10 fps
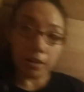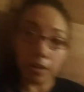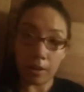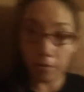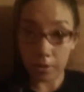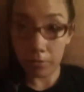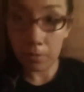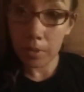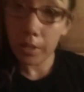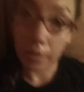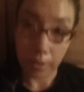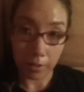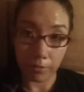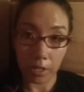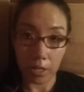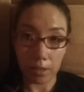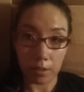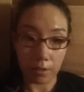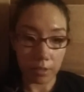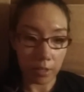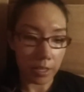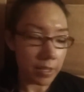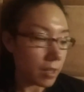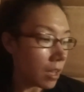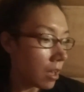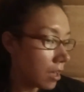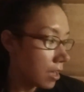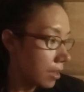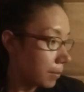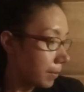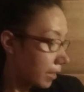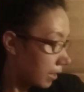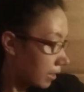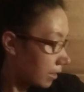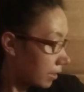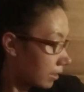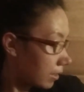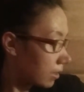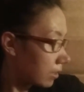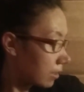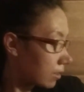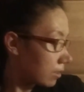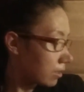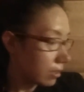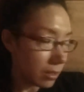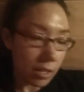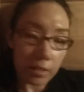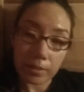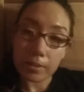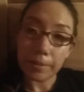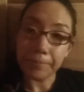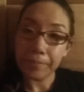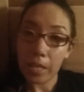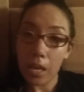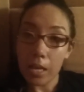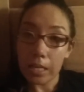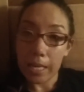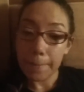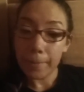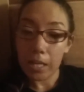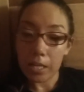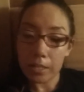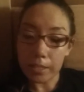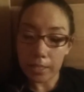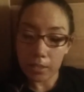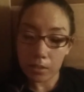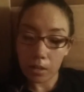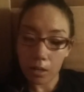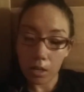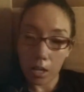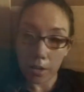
I haven't even been in here very long yet, but yes, get my day started